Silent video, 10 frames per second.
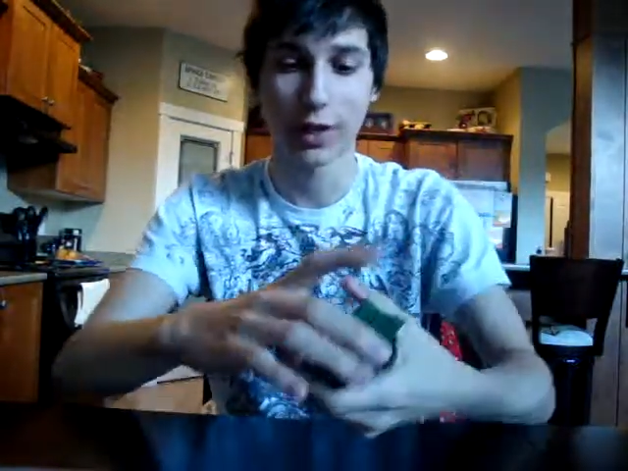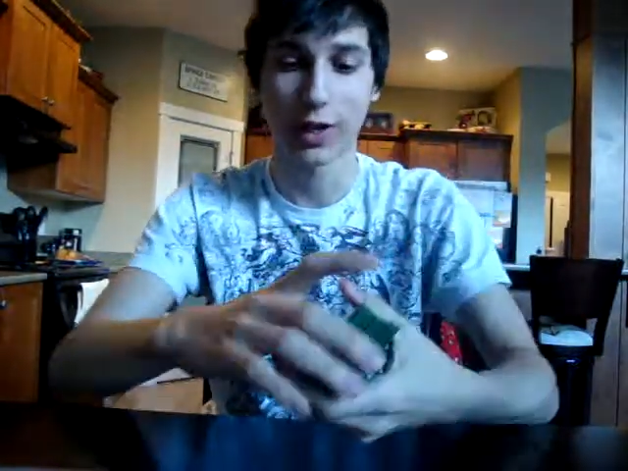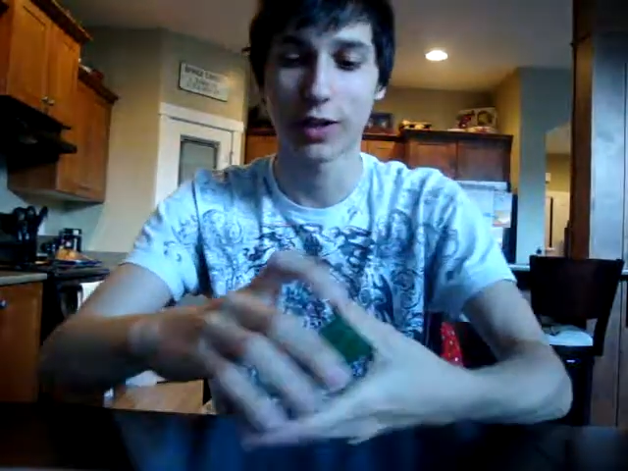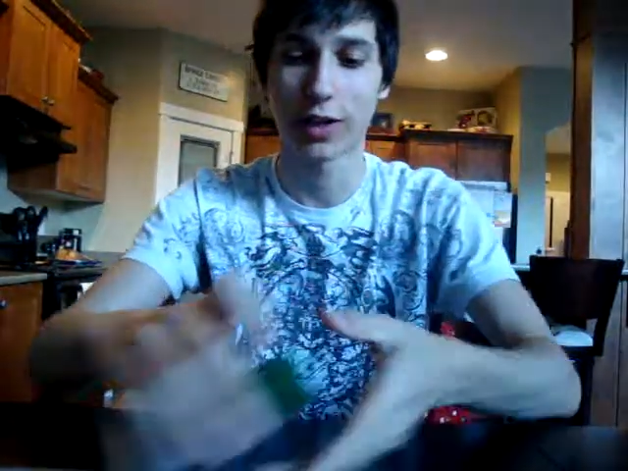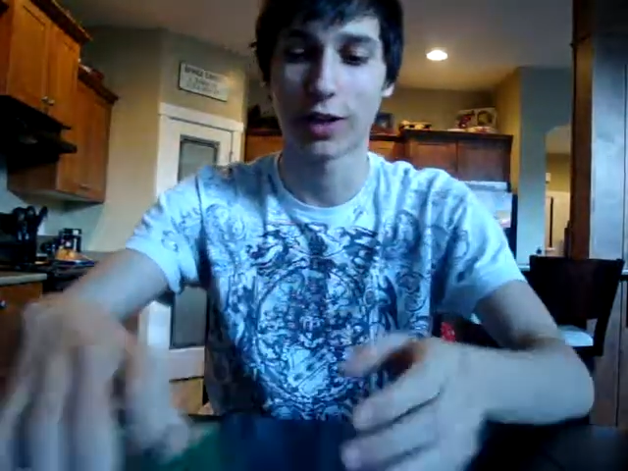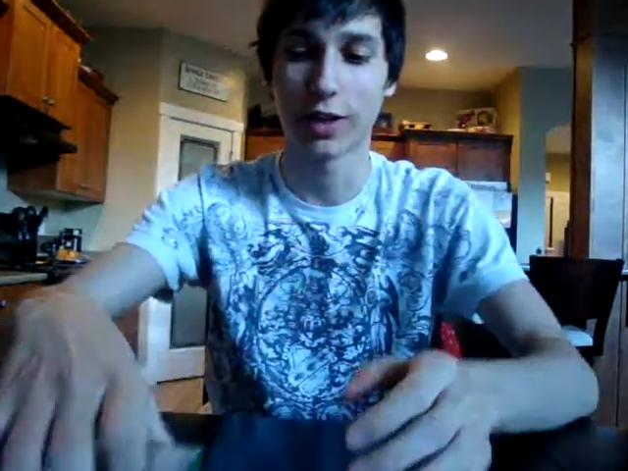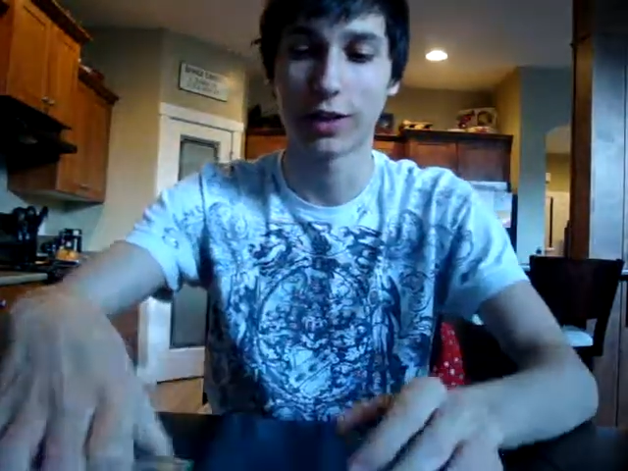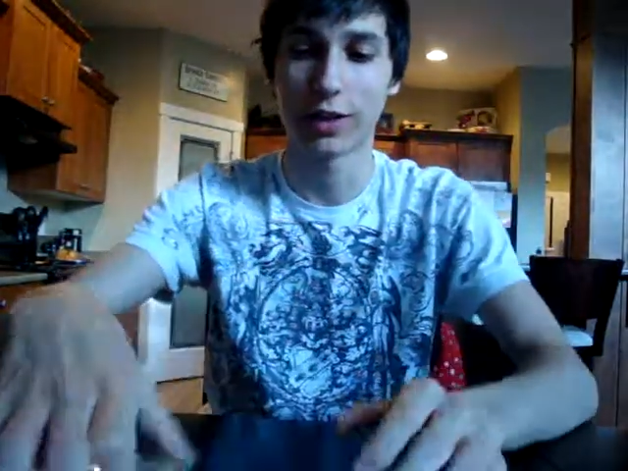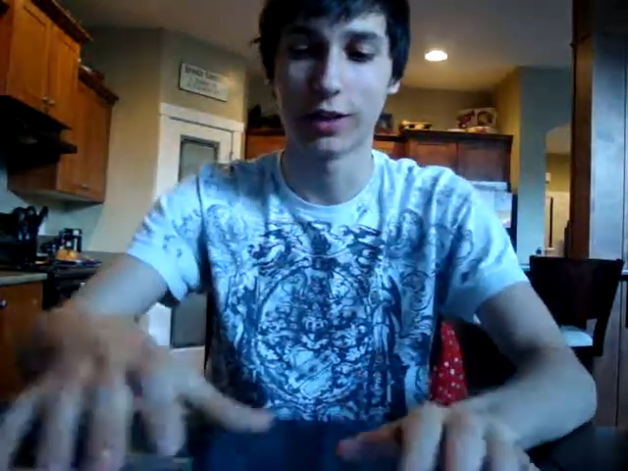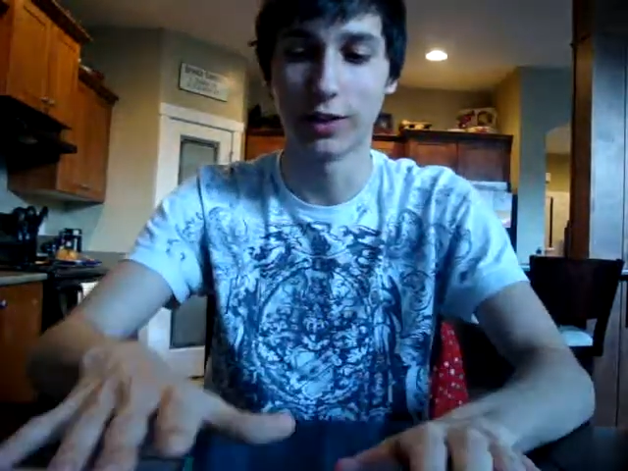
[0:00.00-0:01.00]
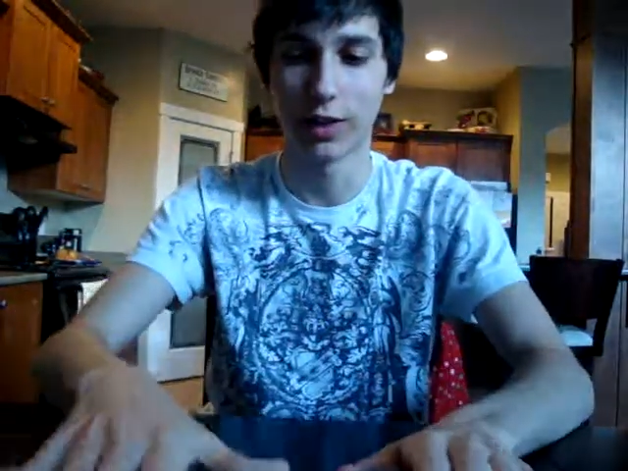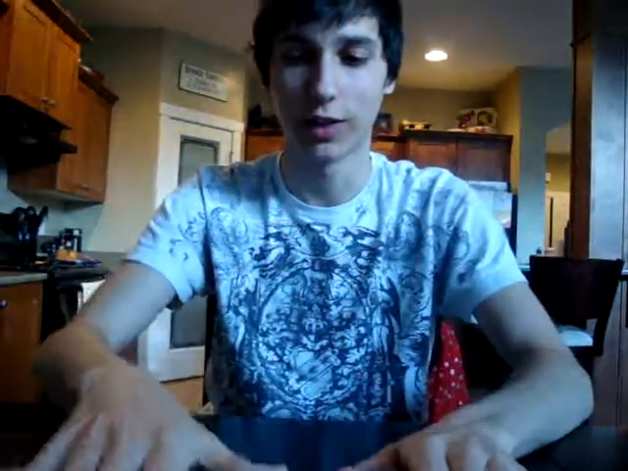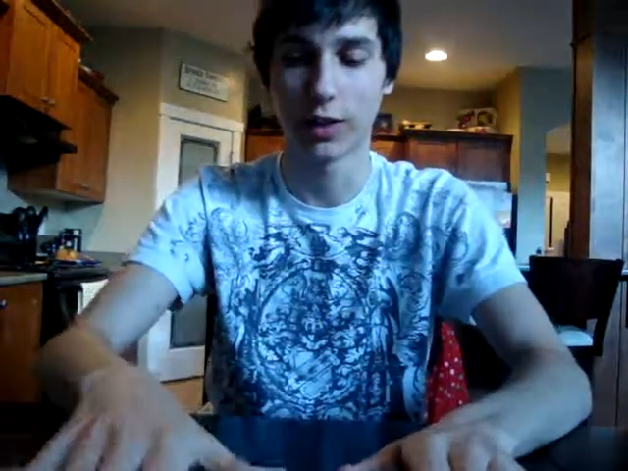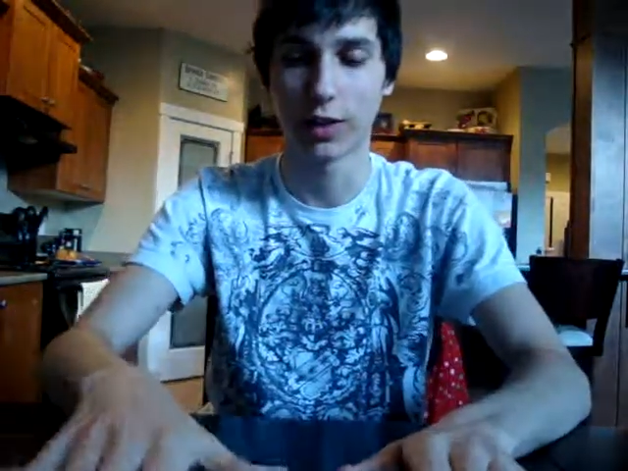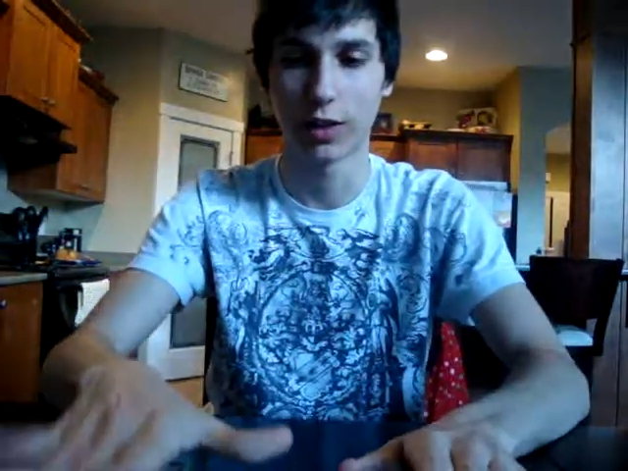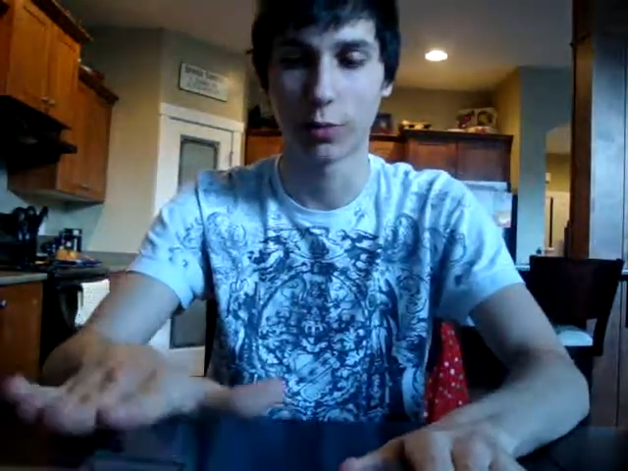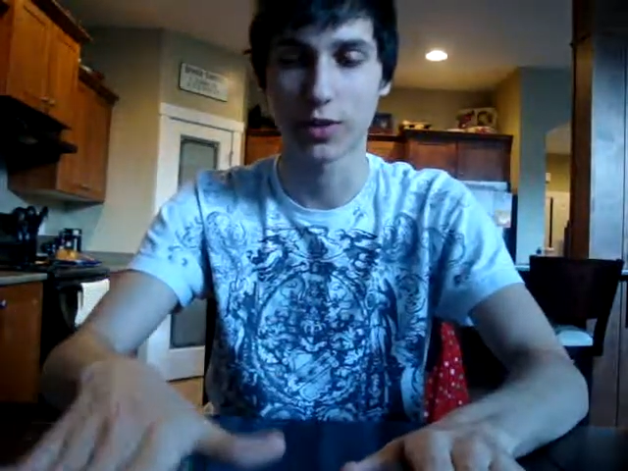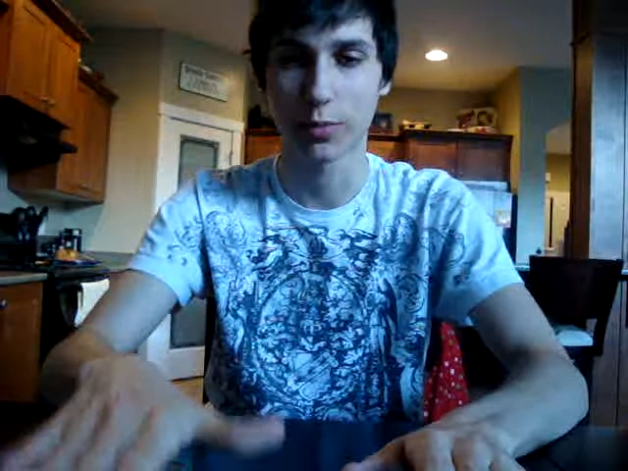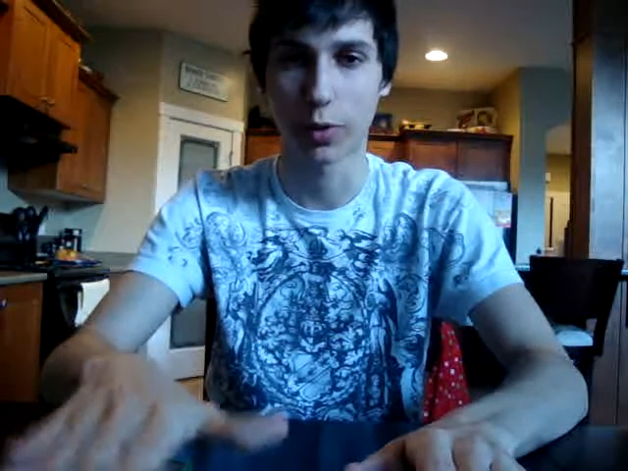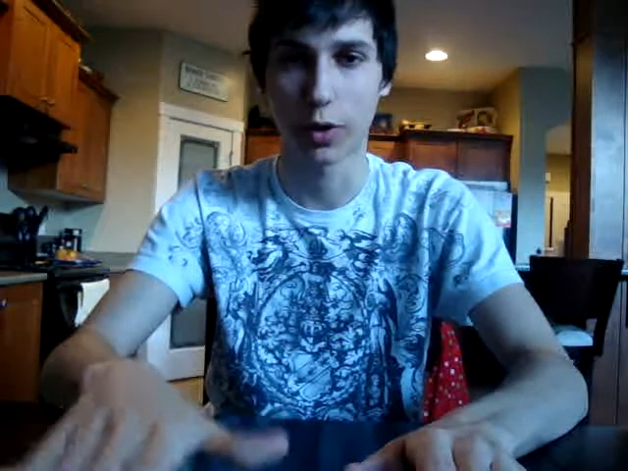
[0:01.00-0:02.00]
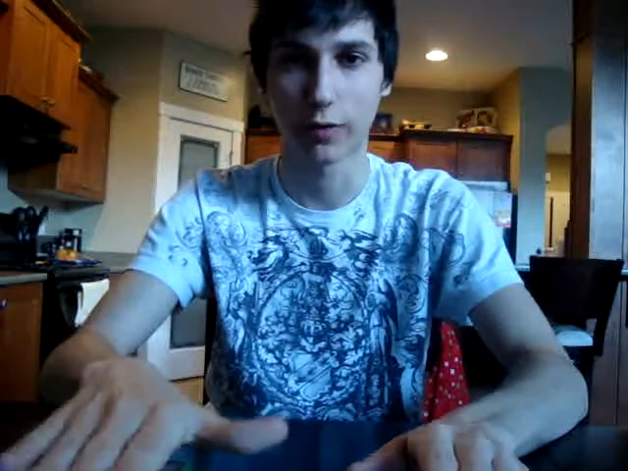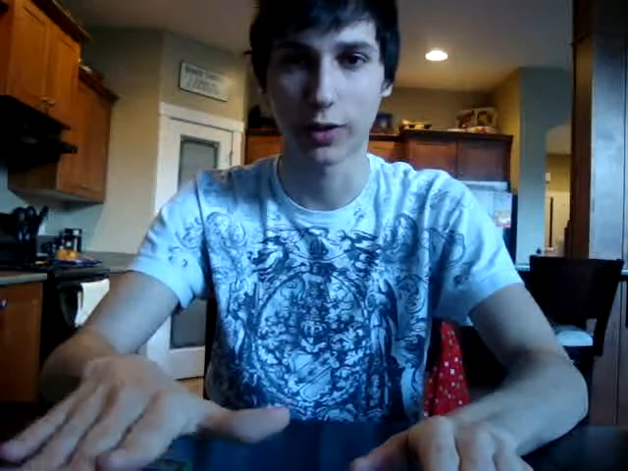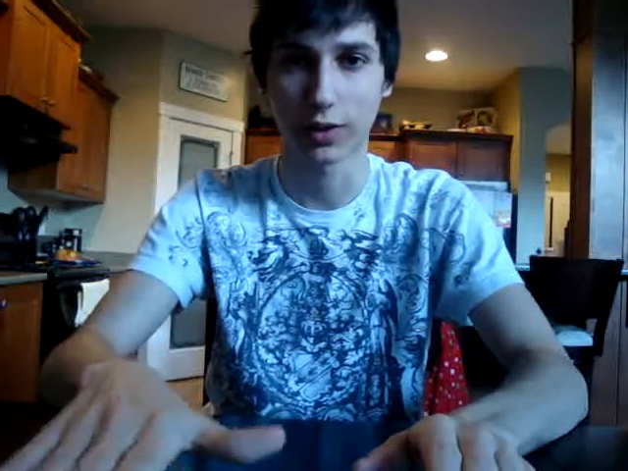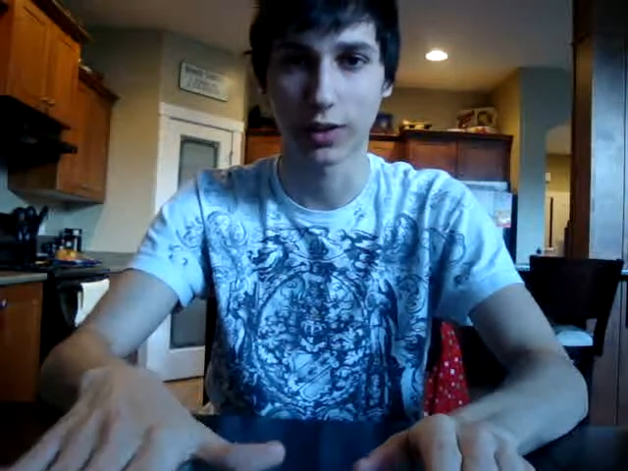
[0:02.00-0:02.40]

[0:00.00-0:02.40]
Yeah, it wasn't perfect.